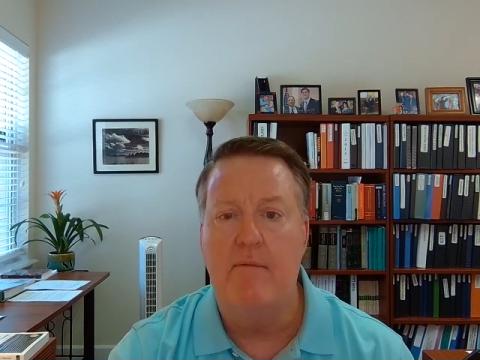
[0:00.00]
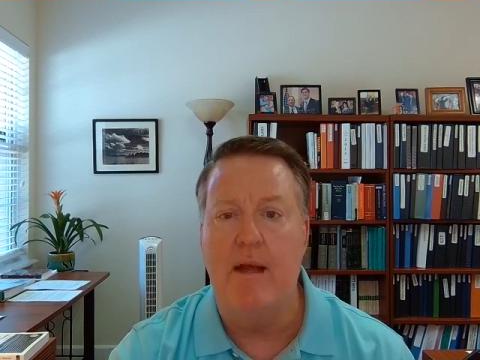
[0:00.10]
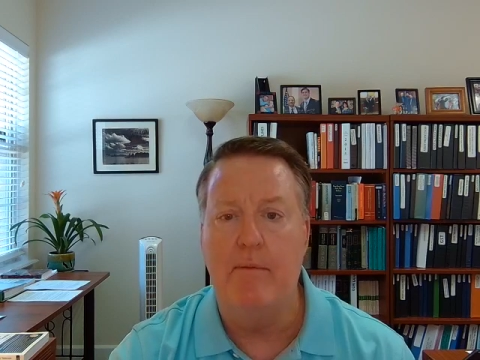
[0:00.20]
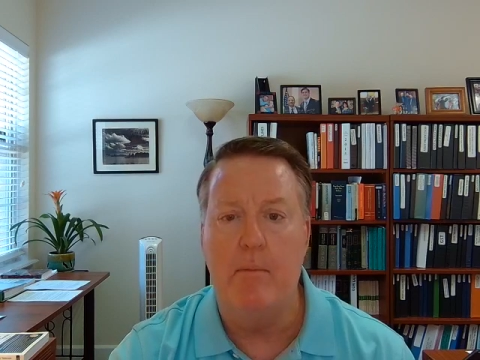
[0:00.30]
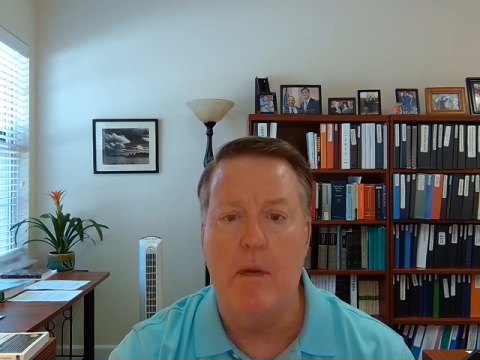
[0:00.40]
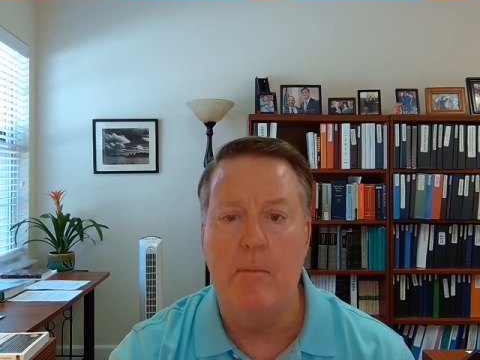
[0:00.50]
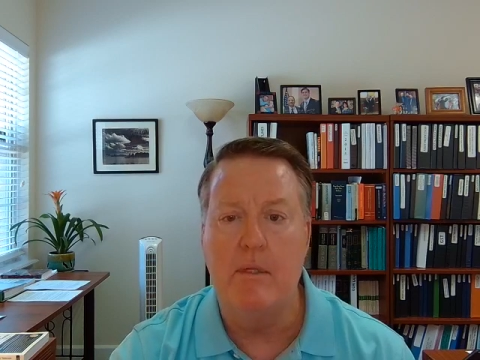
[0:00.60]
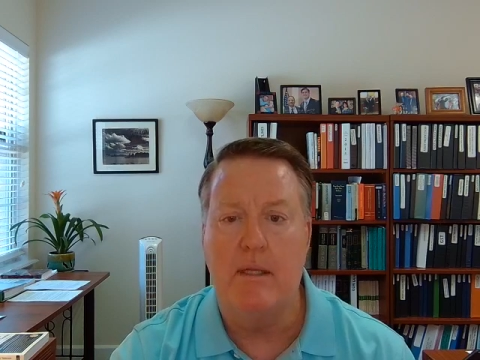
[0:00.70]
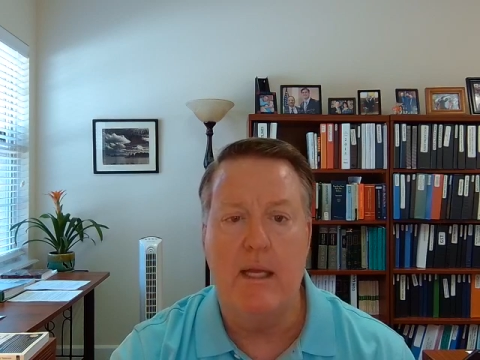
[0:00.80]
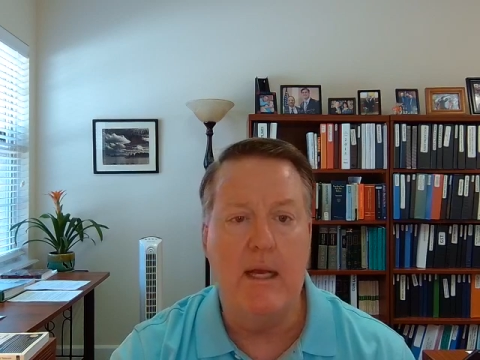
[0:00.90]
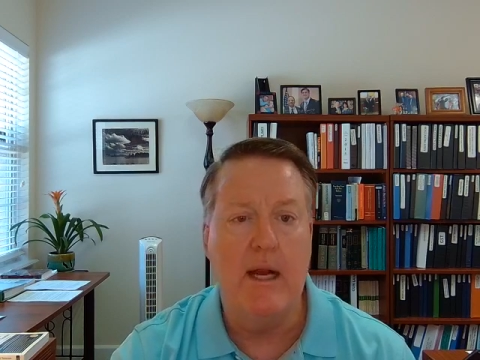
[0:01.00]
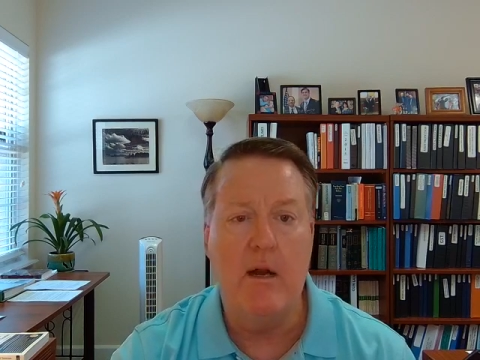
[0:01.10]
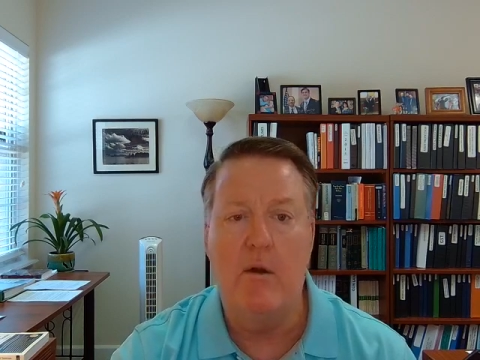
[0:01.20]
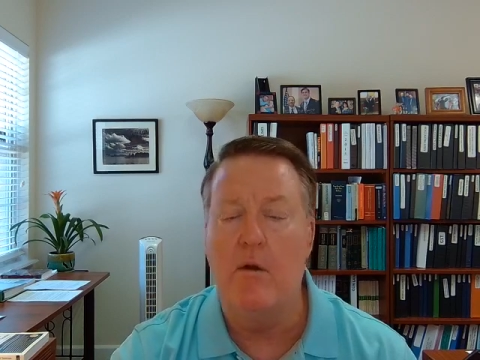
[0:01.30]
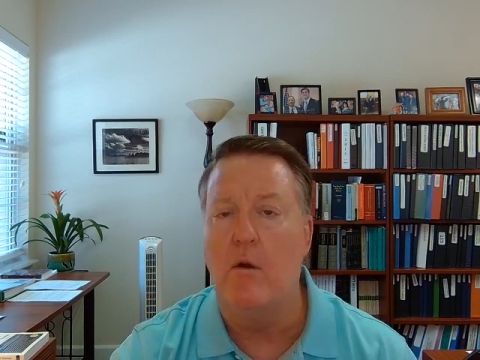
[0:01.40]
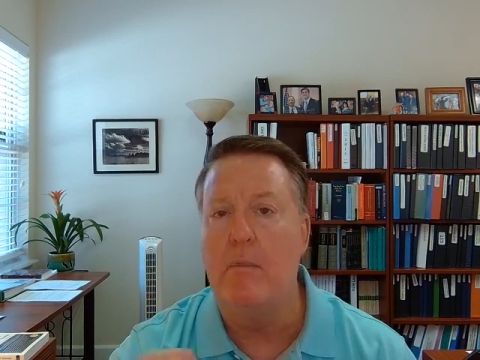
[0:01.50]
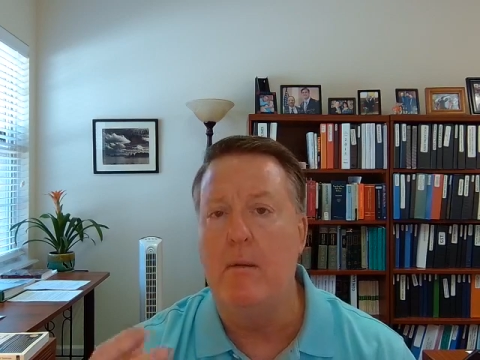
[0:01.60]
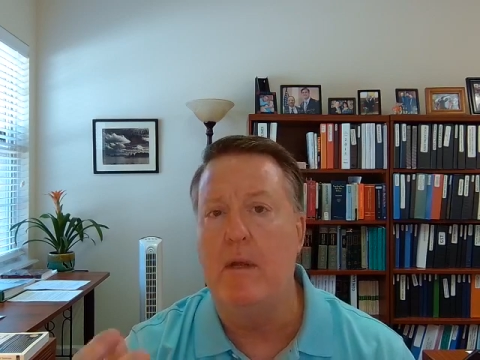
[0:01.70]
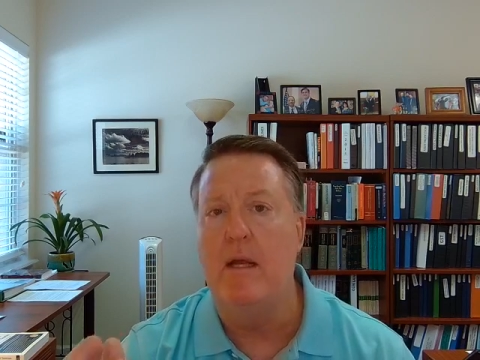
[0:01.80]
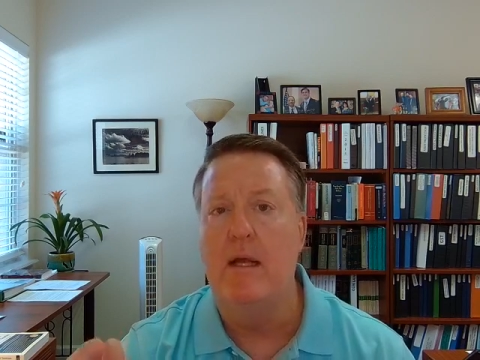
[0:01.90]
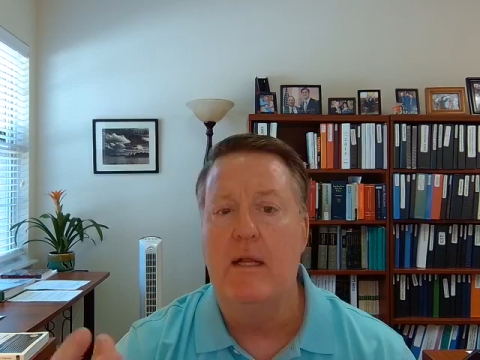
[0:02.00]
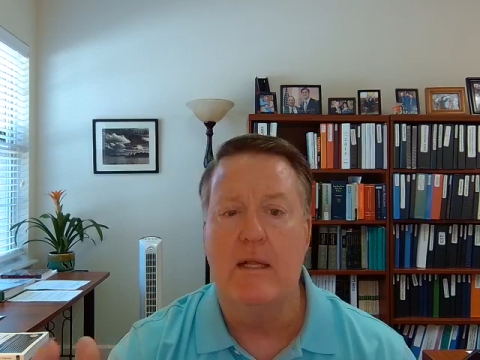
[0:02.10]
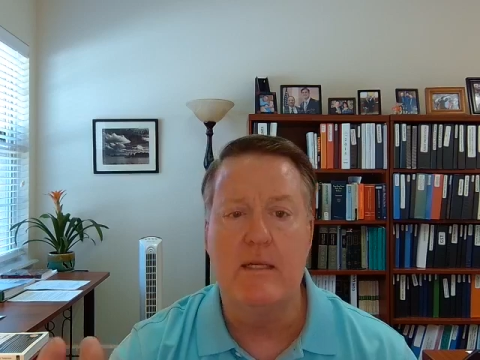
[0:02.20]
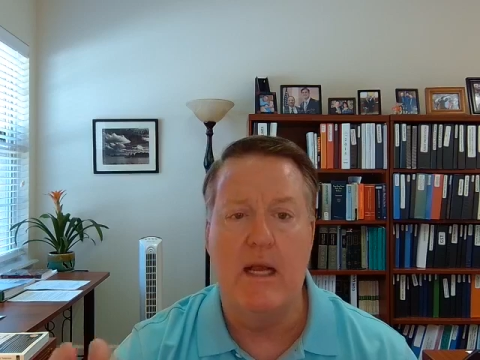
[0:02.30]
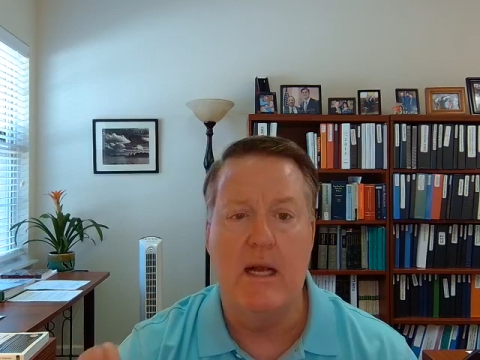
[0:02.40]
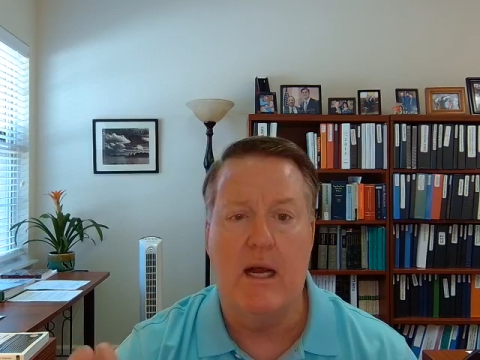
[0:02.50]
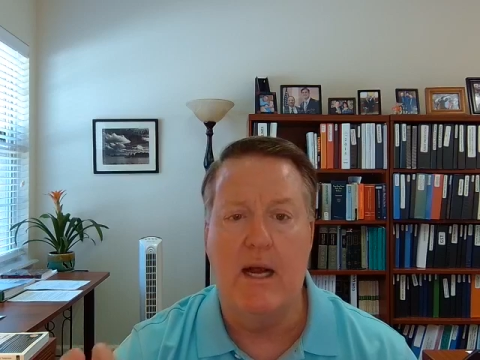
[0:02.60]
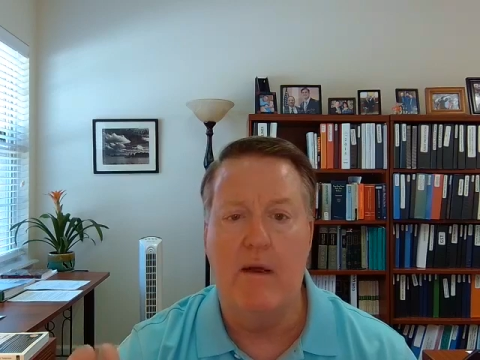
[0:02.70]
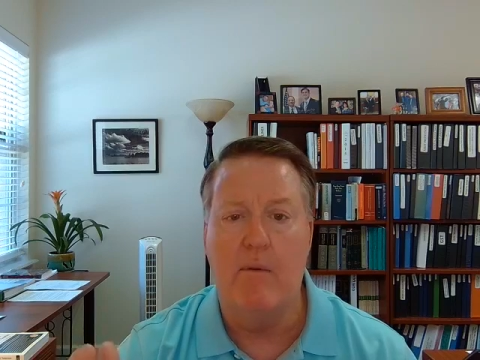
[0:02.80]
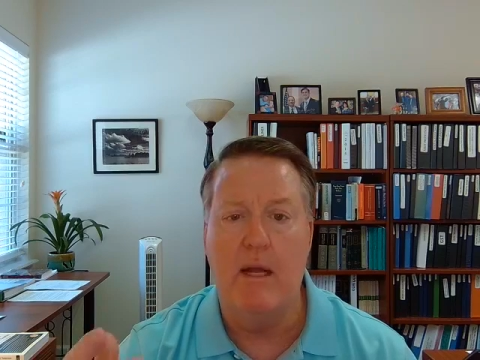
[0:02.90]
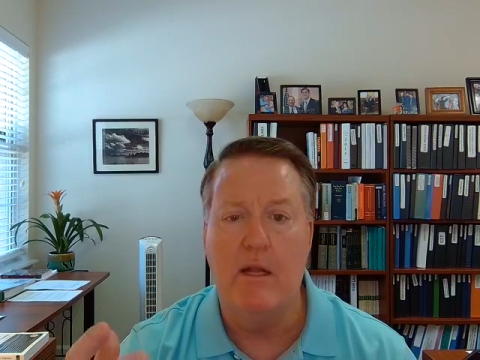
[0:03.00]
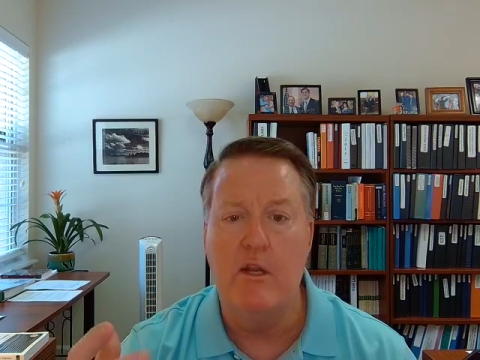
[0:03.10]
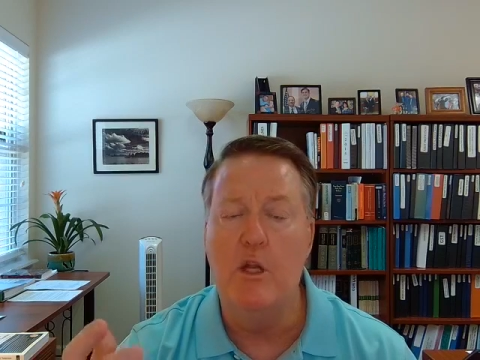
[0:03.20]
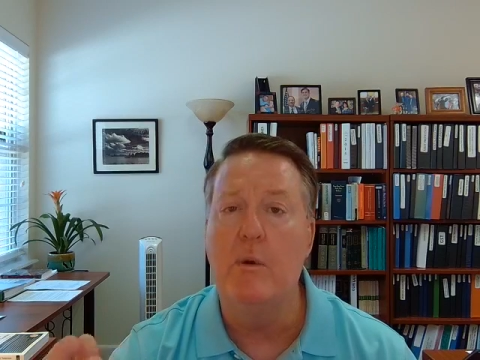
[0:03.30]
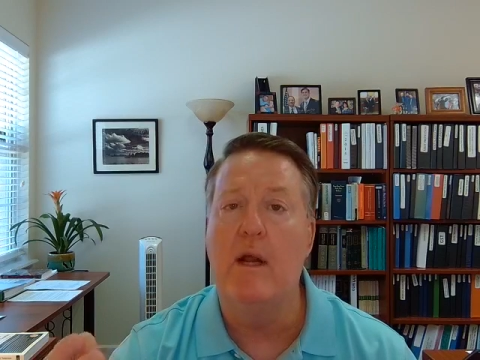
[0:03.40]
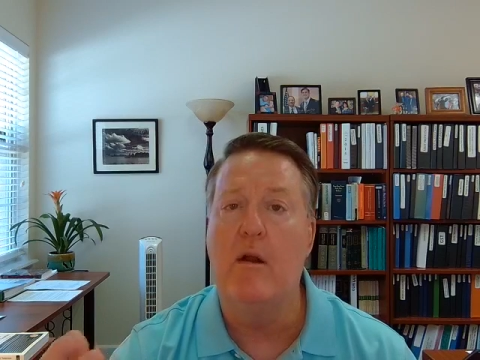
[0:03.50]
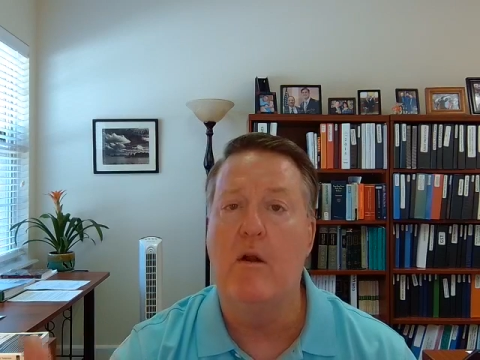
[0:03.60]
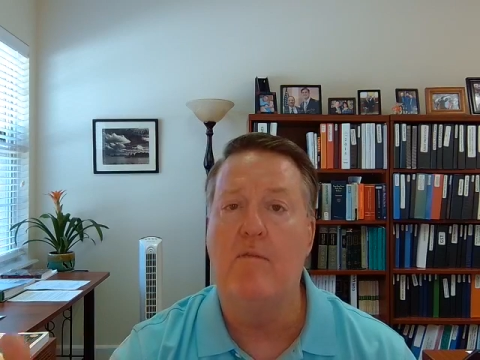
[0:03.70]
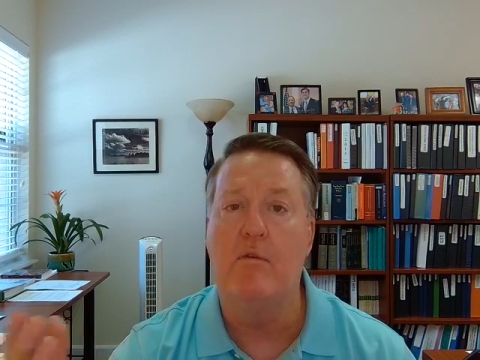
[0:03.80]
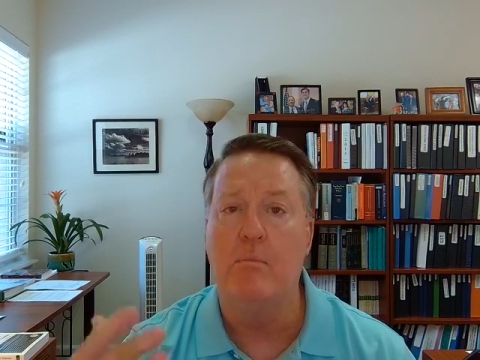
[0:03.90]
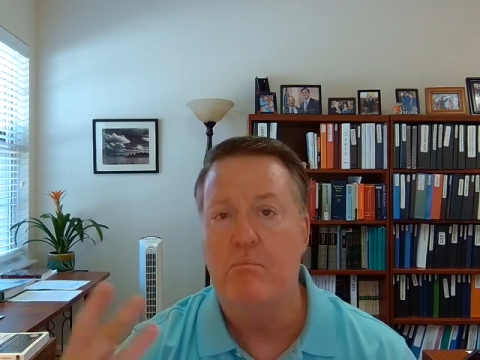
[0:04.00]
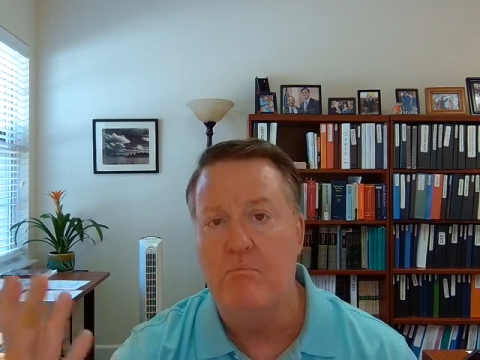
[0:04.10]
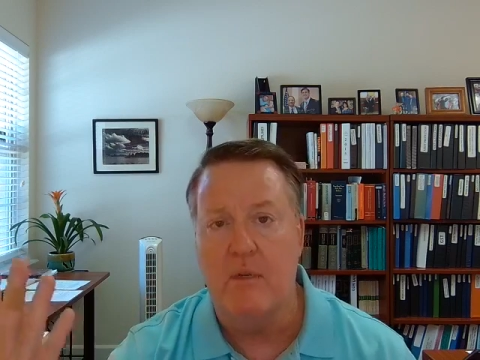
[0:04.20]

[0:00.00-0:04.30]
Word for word: family members that they inherit, or maybe let's say an IRA that you inherit from,